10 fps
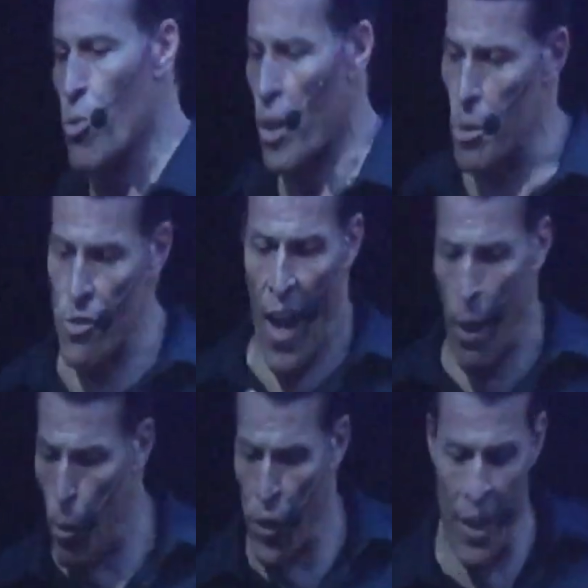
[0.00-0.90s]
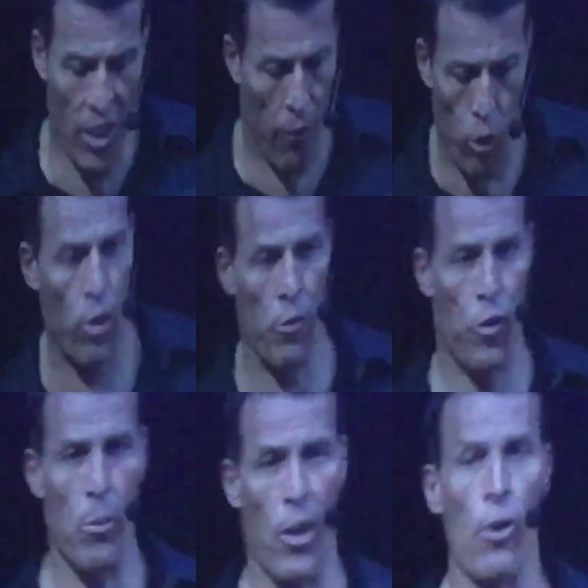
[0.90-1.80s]
One of the most valuable things I've learned
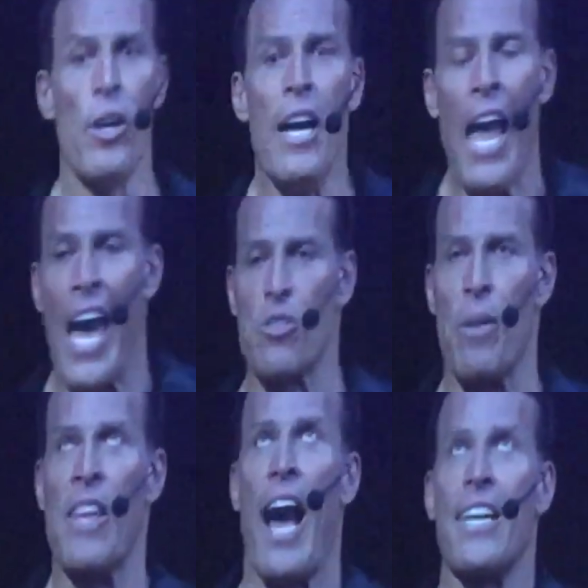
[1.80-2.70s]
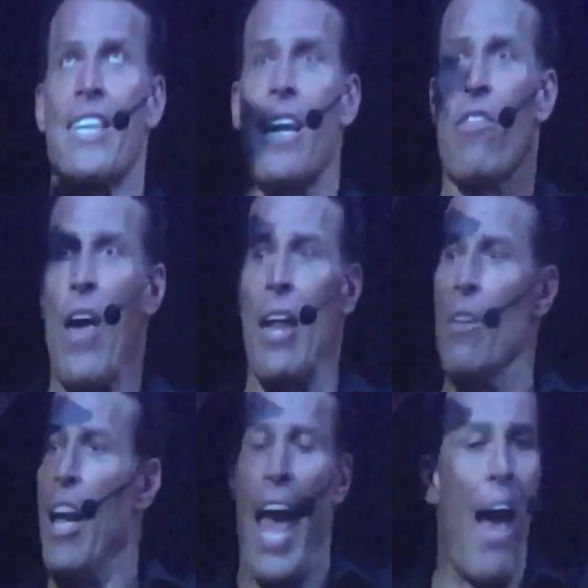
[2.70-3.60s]
from you has been the idea
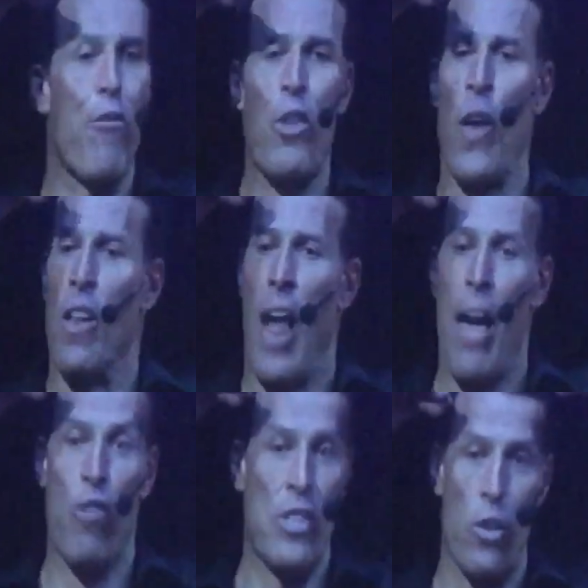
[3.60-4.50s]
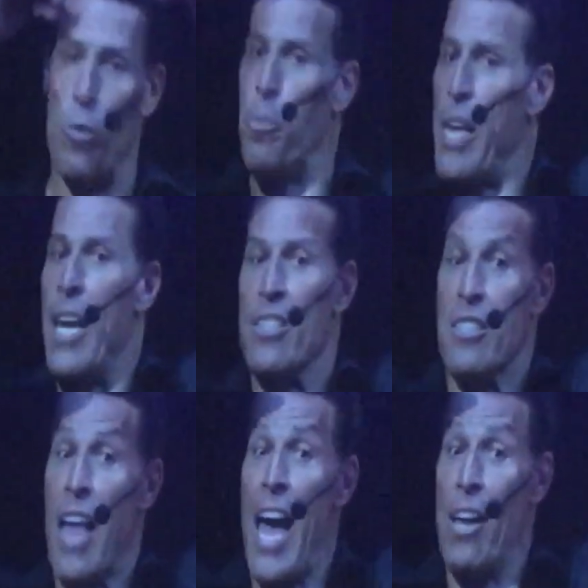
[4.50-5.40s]
that everything in life is either peak
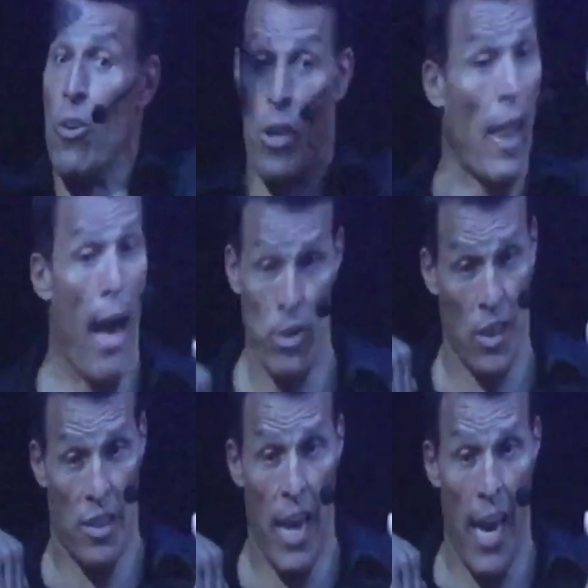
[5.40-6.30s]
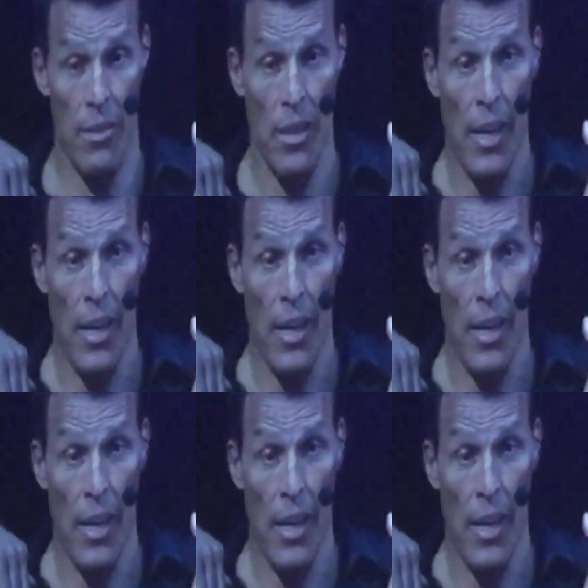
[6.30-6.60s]
state or a lousy state.